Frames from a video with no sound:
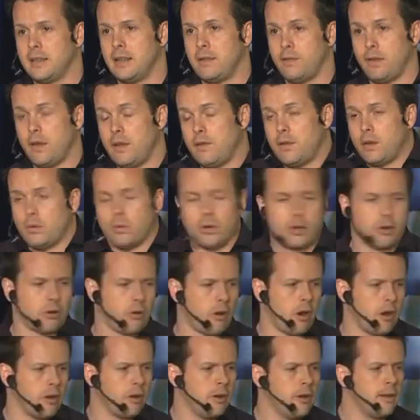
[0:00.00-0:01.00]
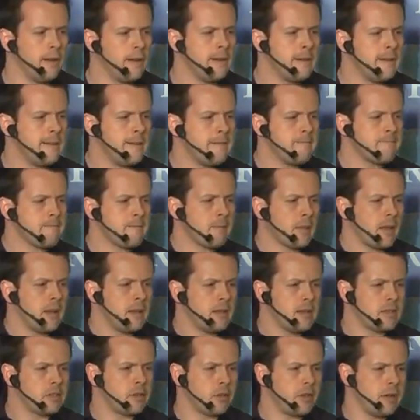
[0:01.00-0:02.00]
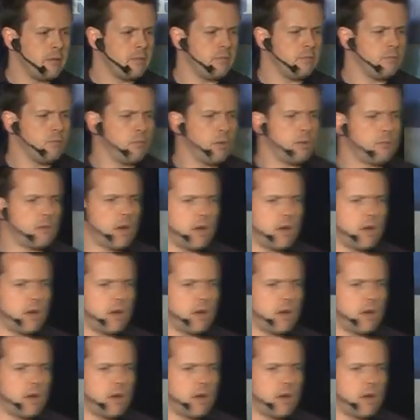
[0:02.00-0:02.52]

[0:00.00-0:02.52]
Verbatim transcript: if, if you want to grow. So then we